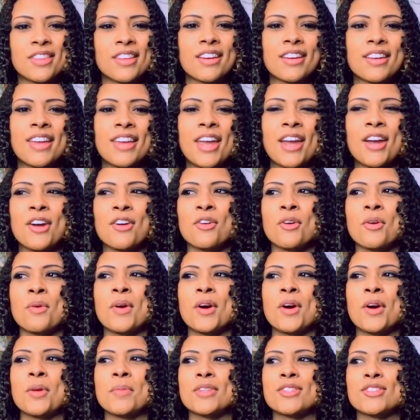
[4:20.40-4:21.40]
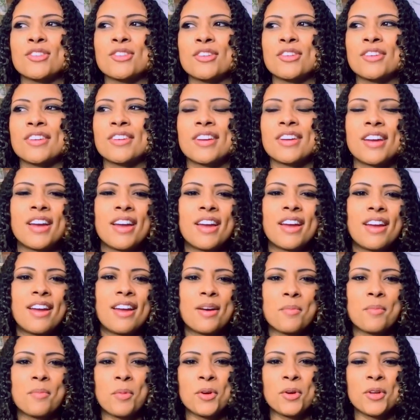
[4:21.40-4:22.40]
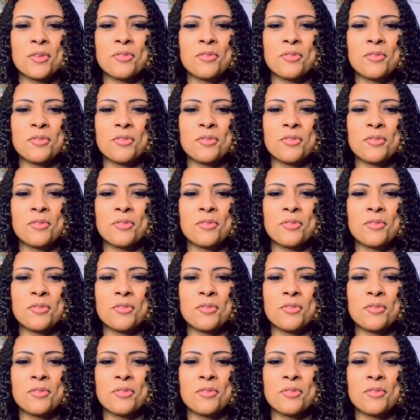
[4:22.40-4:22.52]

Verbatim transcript: the care requirements are pretty